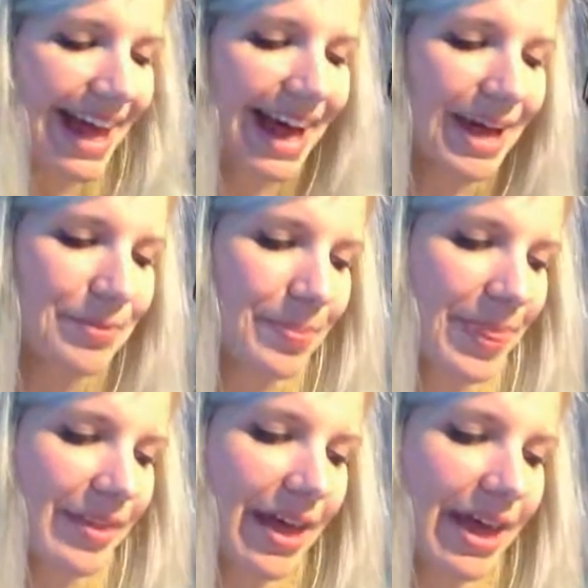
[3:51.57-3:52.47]

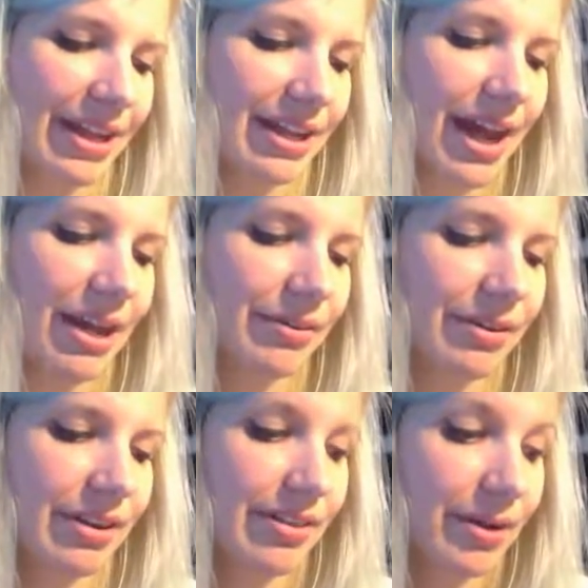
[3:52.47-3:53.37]
And then
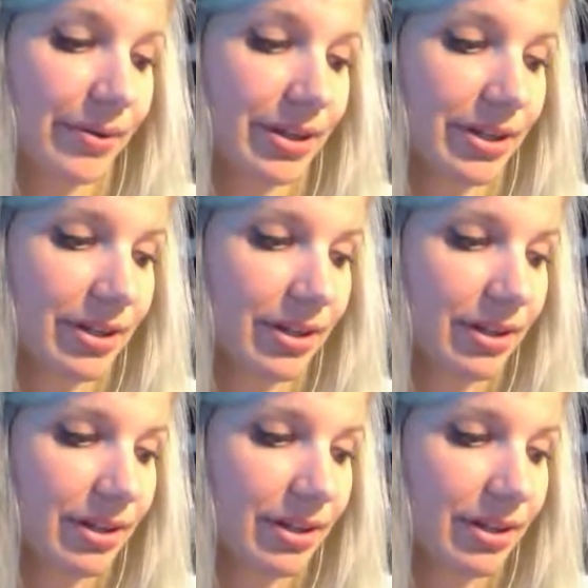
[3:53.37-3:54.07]
they would